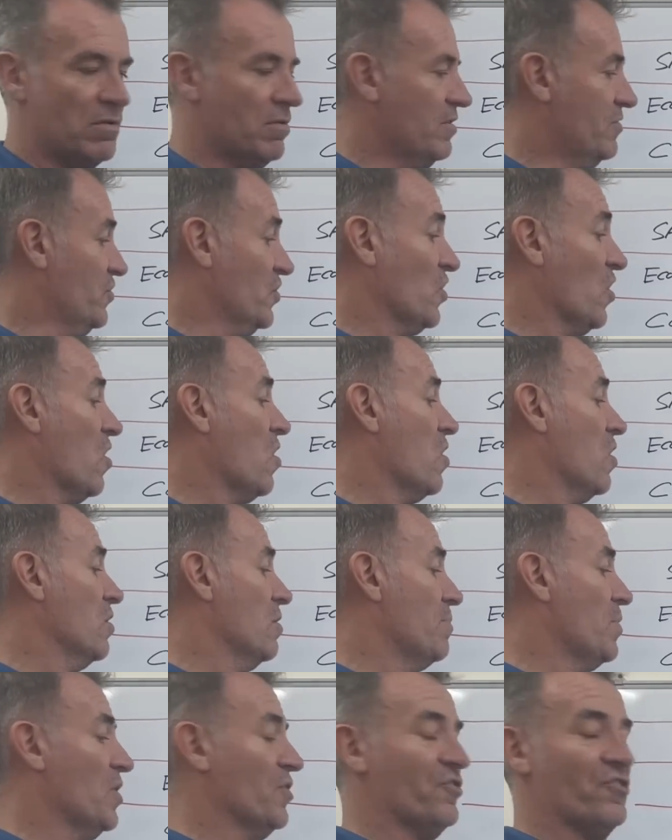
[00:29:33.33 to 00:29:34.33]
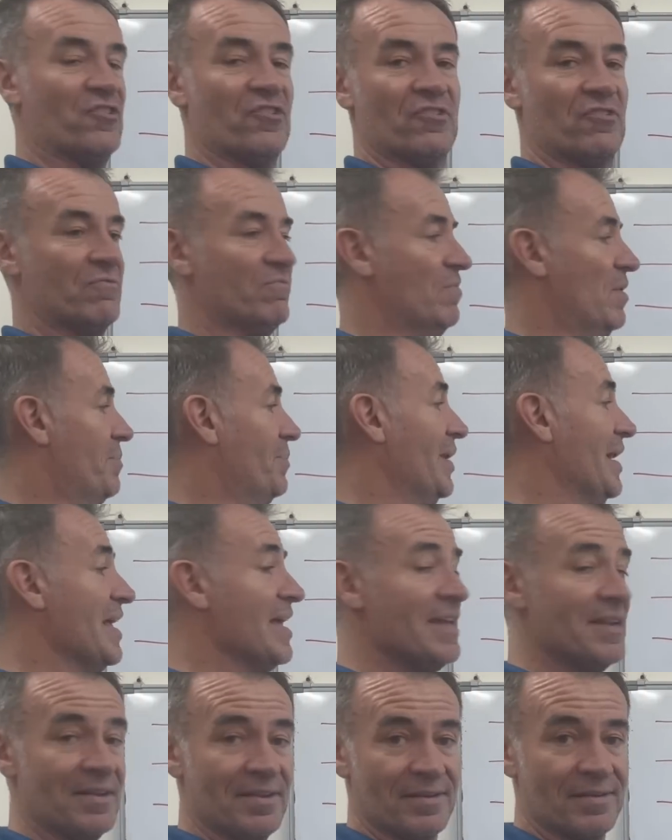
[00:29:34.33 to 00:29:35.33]
It's a car, a bus, a
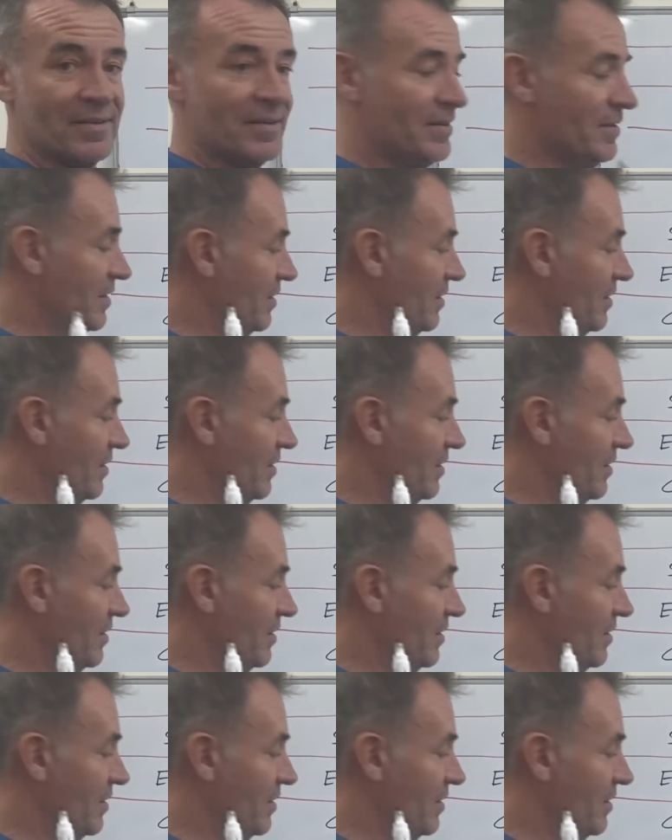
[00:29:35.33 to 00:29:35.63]
plane,